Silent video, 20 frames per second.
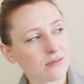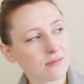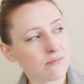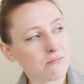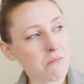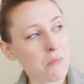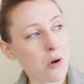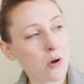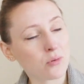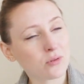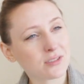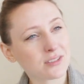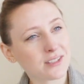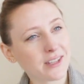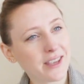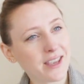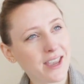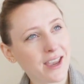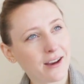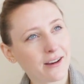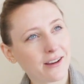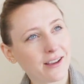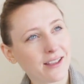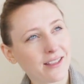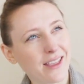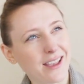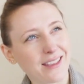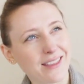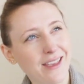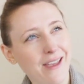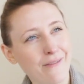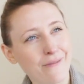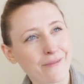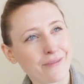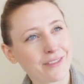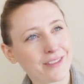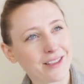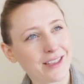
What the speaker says: mostly carry, like, they have